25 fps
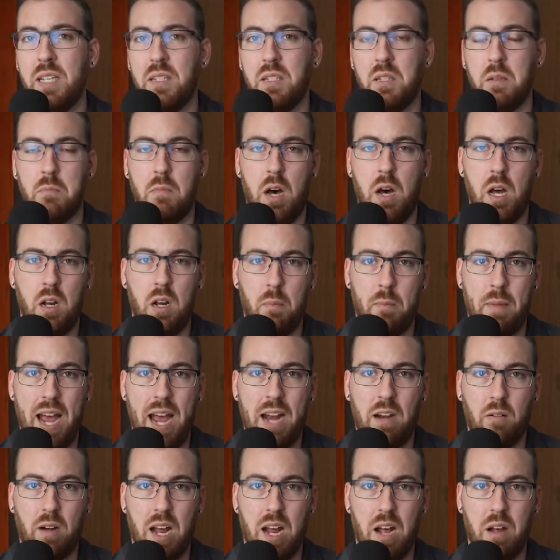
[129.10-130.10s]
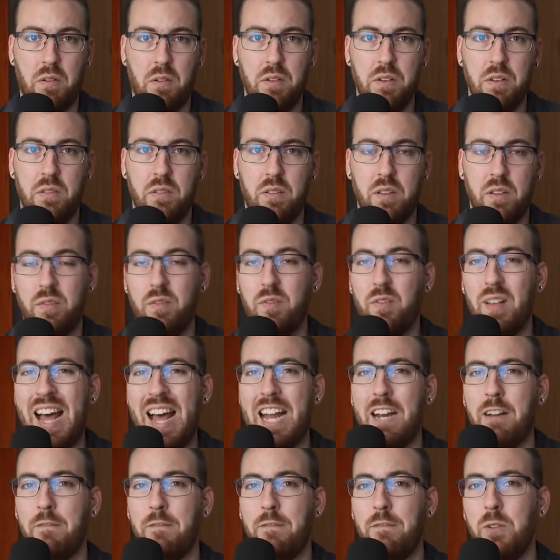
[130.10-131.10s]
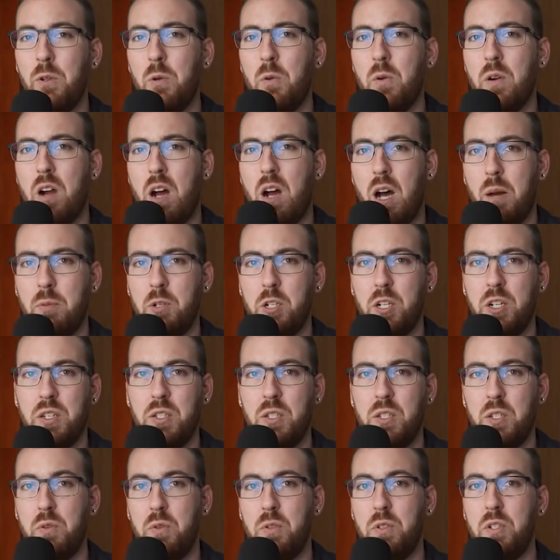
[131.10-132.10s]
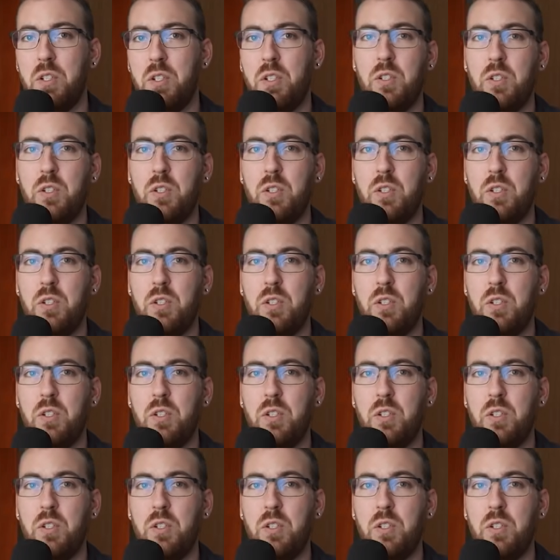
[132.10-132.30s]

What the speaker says: the model background, the flatten floor option is used